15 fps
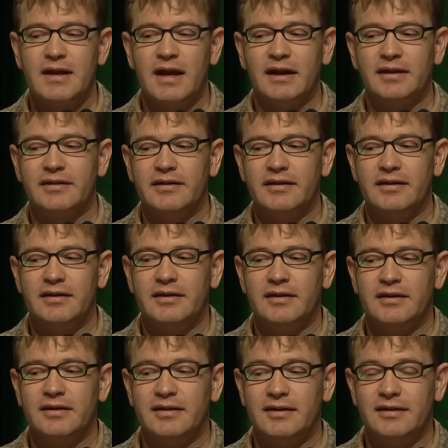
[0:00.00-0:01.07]
And
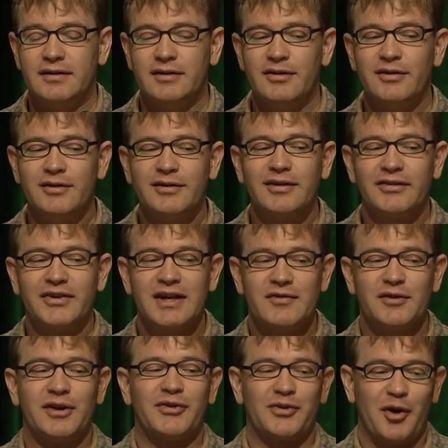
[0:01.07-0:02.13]
just to
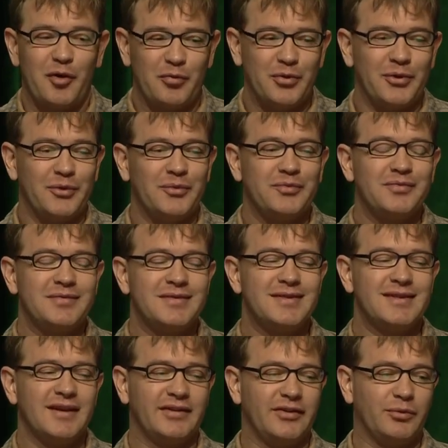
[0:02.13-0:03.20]
give an example,
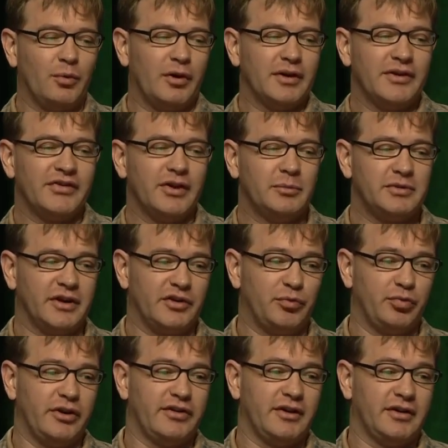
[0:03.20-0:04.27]
this is one subject's
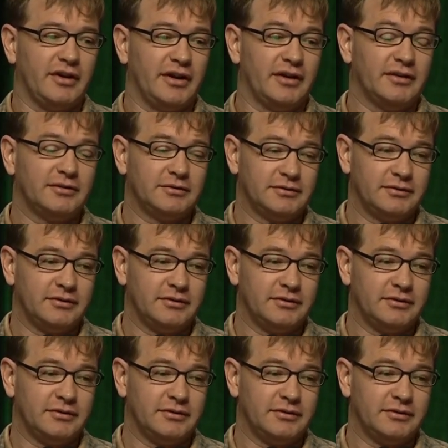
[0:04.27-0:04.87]
breathing data.